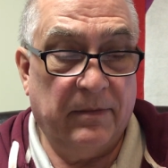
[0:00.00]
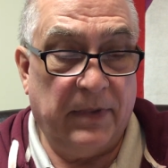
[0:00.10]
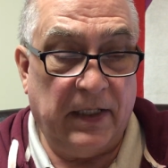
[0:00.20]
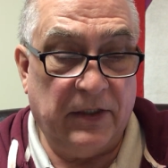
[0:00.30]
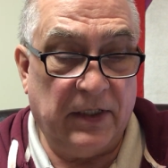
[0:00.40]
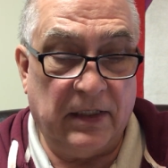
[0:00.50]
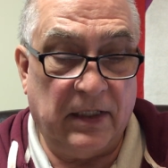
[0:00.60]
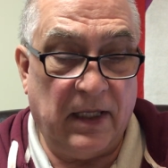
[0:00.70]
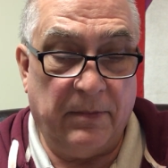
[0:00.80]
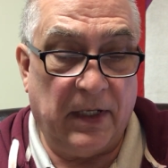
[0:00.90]
But he said
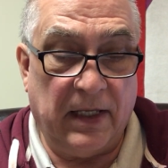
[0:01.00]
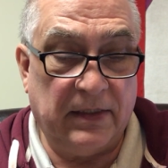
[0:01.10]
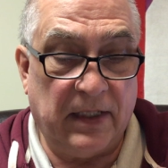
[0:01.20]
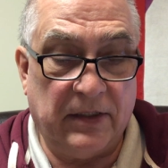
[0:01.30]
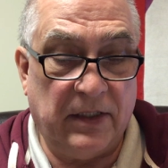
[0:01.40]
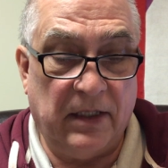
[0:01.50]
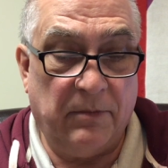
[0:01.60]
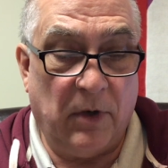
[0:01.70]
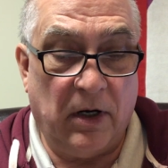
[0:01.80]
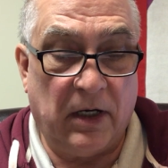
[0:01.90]
to them, Unless I see the
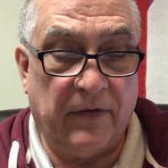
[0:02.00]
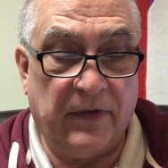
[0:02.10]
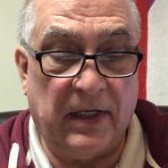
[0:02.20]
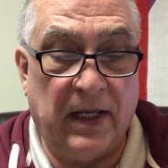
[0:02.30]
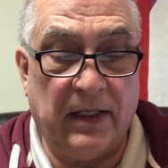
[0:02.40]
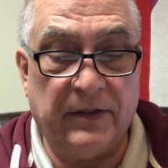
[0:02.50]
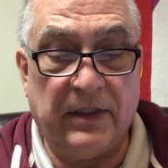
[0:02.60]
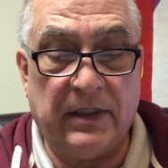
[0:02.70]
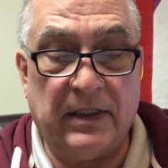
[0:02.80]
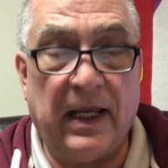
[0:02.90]
mark of the nails
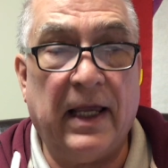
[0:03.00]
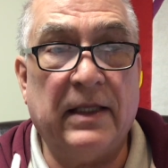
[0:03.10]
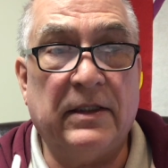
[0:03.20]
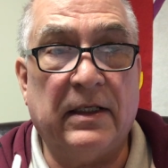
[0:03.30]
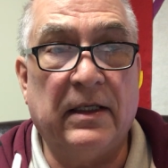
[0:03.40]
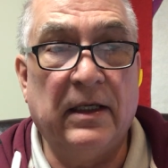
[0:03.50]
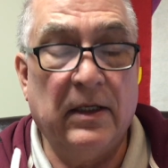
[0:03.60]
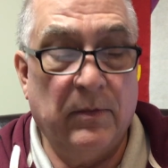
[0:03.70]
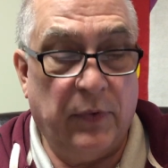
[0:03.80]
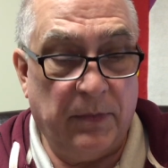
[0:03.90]
in his hands and
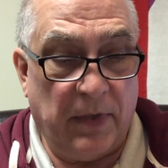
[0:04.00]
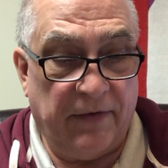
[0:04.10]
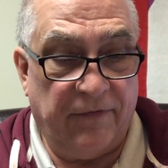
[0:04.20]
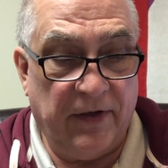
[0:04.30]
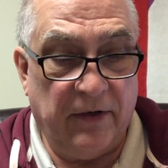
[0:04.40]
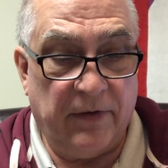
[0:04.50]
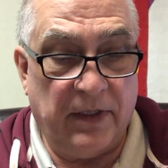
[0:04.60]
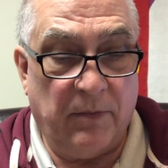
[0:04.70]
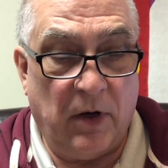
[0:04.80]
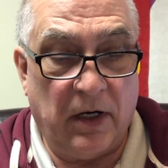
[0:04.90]
put my finger in
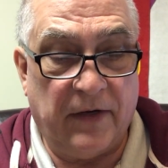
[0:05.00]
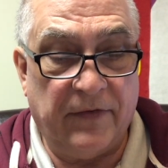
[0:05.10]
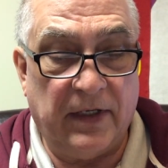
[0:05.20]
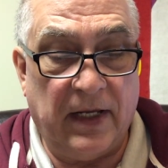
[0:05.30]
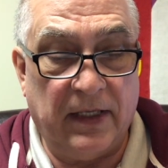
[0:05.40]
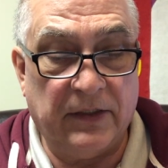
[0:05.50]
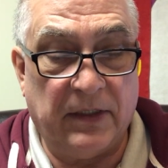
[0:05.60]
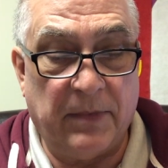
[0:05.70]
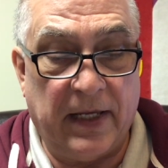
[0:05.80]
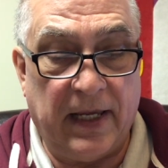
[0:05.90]
the mark of the nails
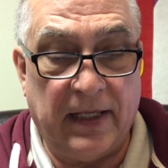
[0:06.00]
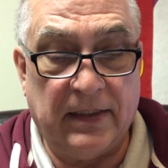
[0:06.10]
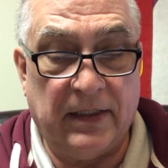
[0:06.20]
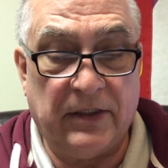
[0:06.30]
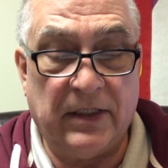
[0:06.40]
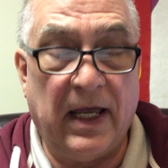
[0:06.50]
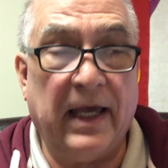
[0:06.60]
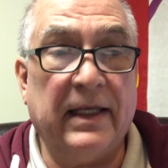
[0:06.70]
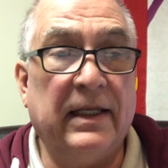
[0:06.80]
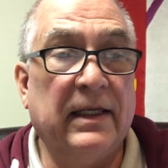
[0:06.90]
and my hand in his
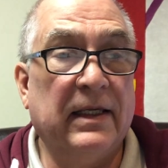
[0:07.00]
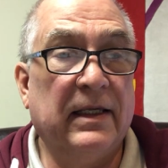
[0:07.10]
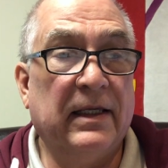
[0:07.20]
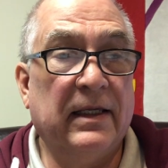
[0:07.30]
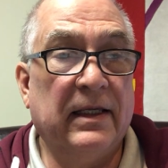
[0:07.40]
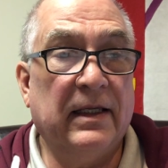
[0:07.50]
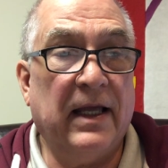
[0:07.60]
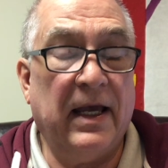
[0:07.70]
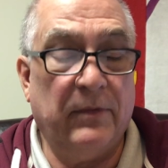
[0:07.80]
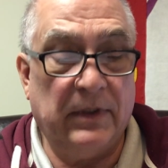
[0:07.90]
side,
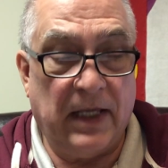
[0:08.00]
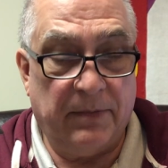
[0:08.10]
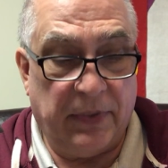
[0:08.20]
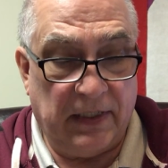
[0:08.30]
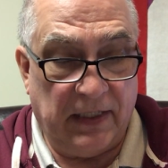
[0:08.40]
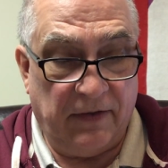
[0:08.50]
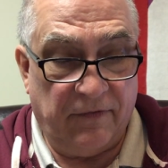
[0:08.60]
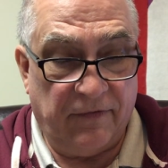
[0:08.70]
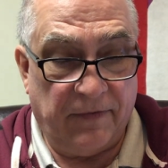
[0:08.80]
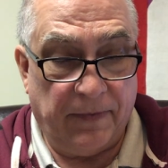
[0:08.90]
I will not
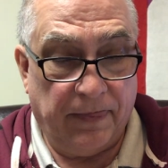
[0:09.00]
believe.